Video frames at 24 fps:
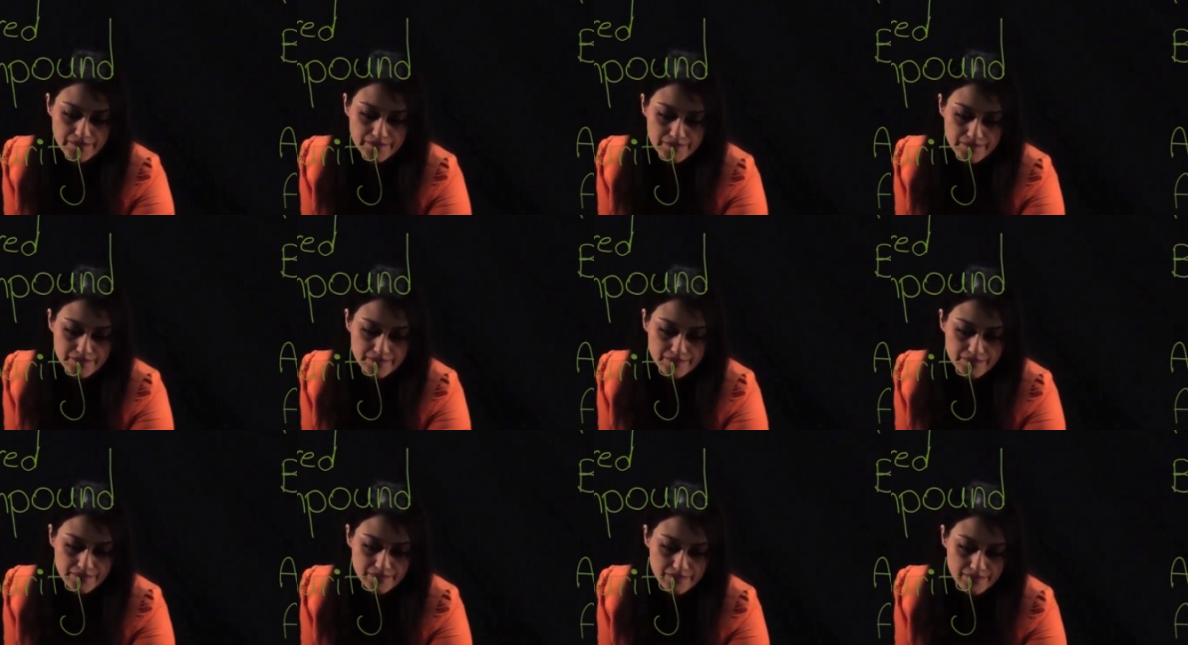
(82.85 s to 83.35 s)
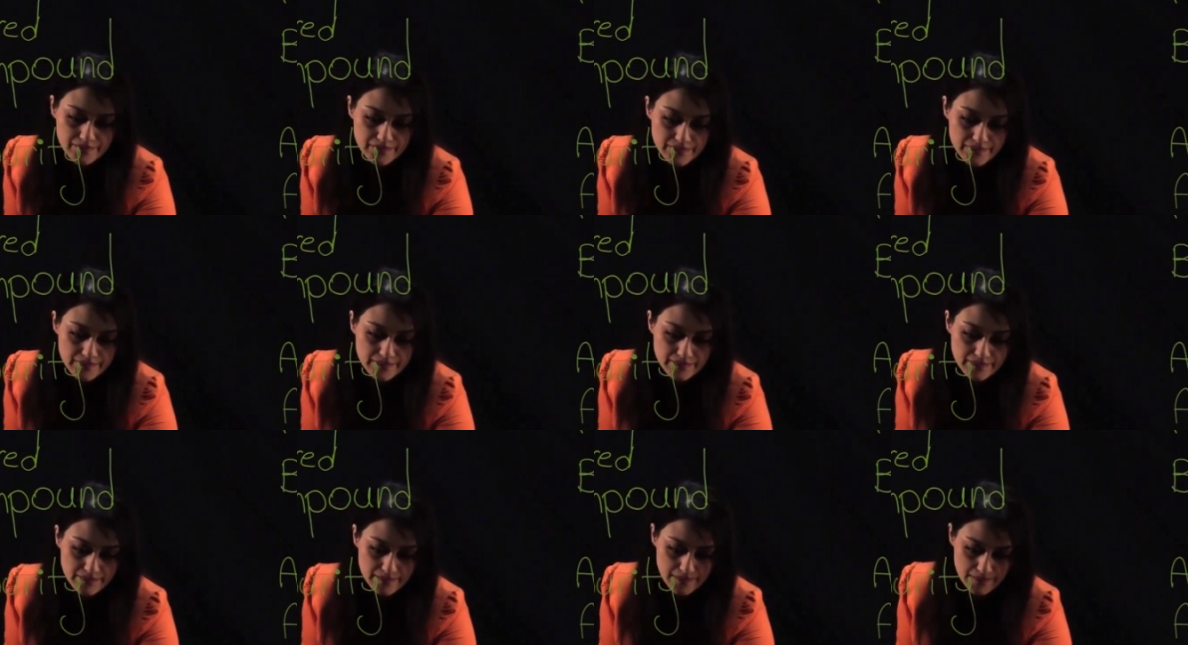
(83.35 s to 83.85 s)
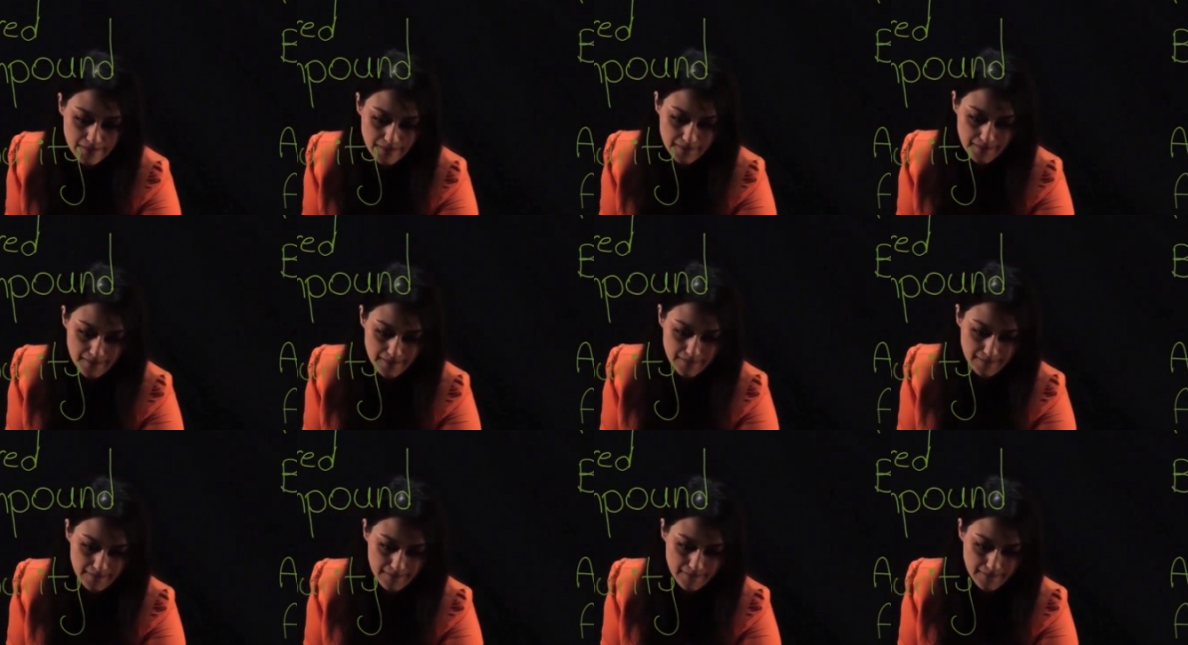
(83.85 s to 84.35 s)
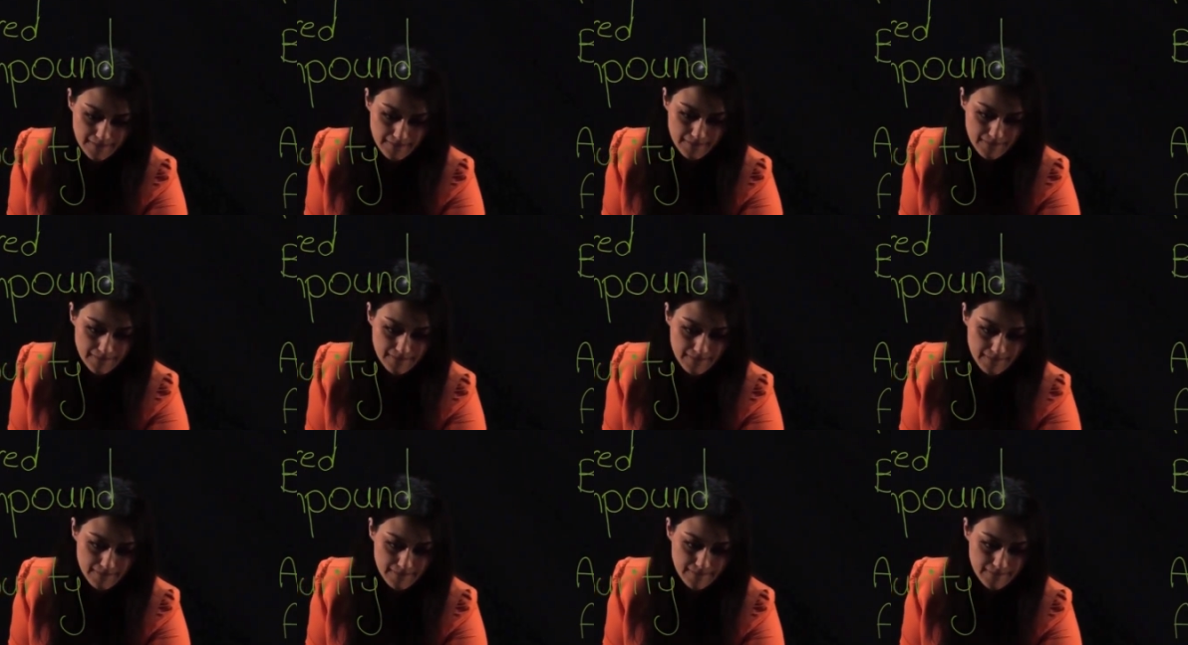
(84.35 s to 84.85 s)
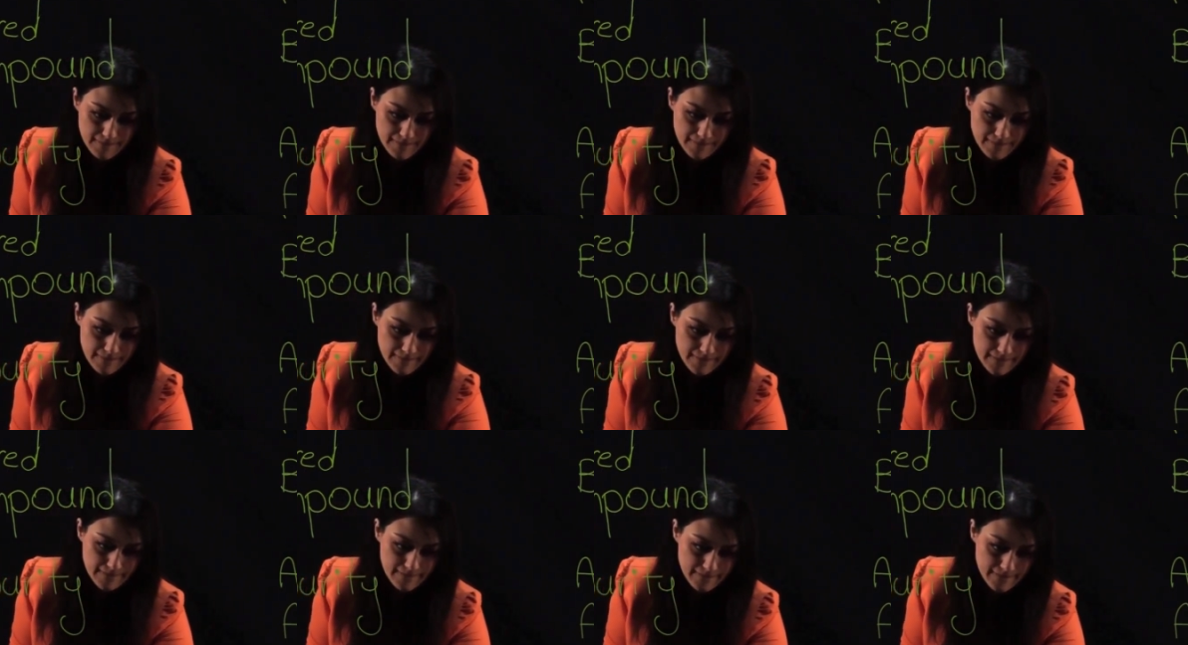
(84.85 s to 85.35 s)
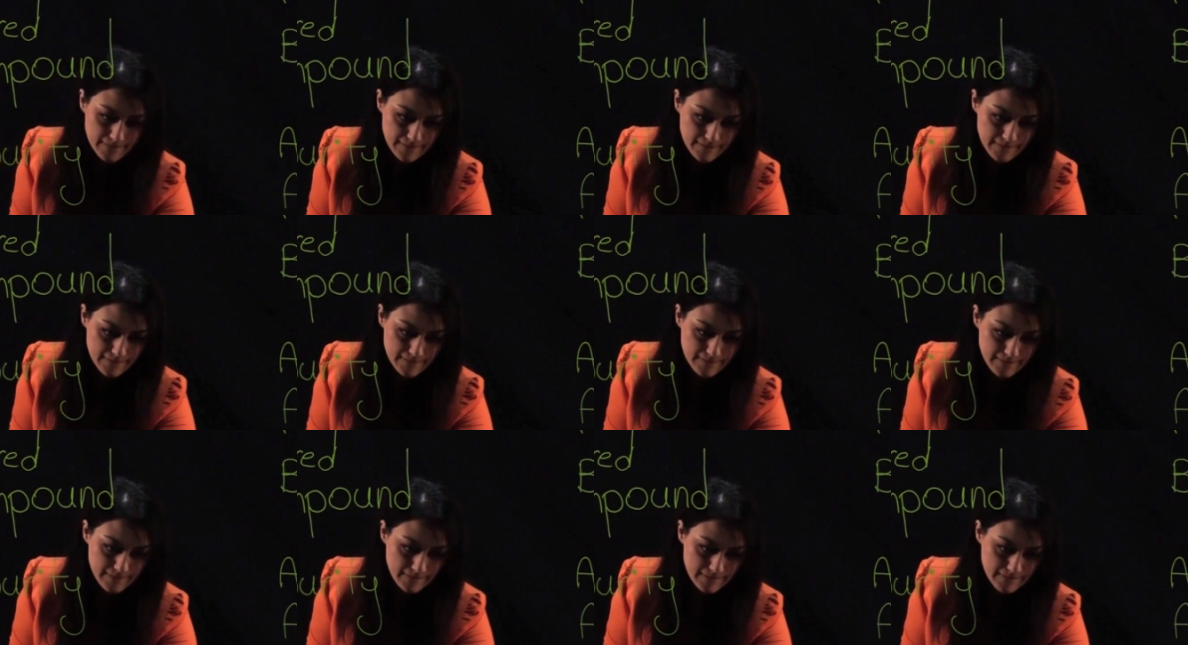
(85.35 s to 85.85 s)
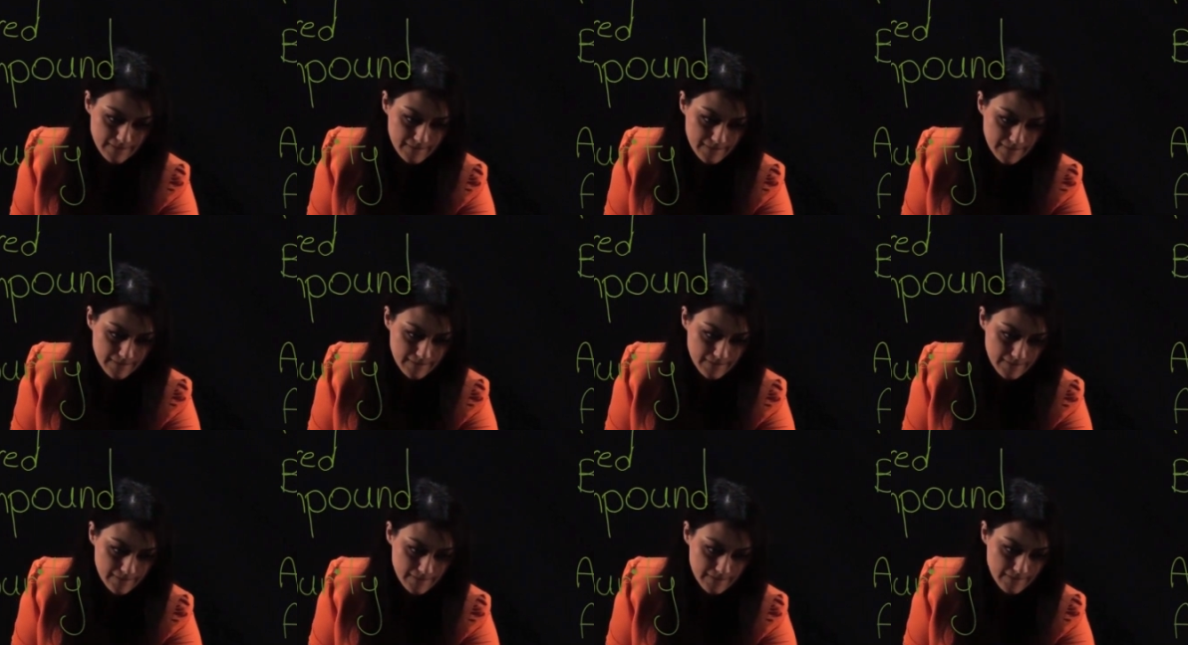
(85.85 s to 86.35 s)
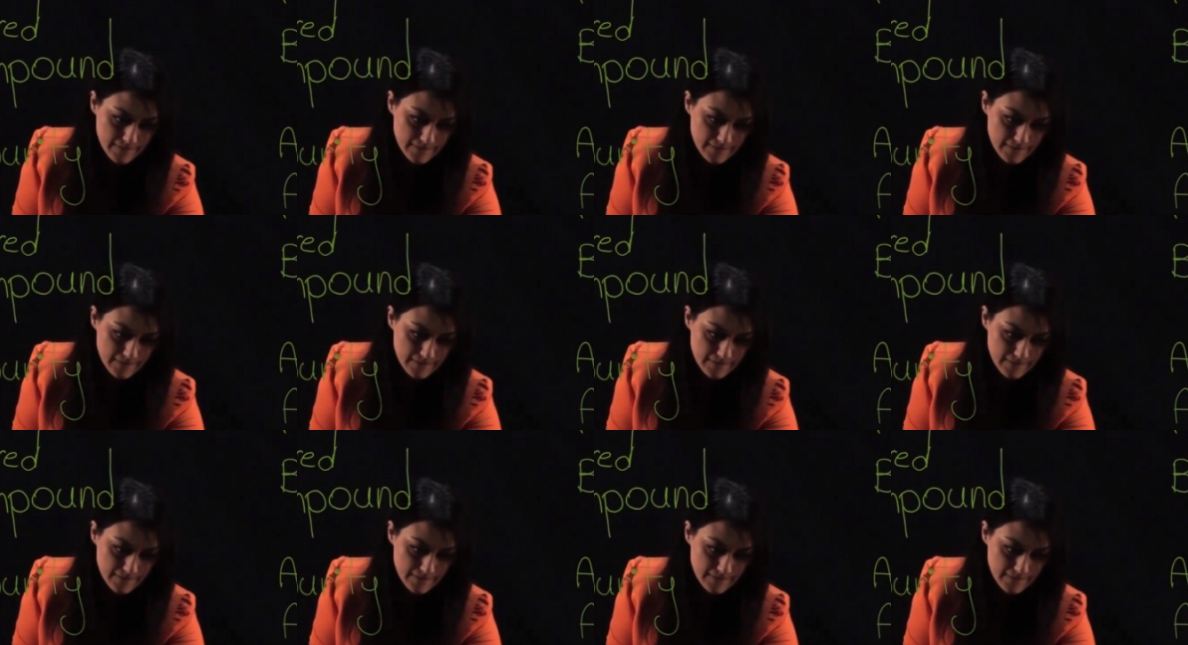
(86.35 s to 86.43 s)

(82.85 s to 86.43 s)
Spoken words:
(no one is talking)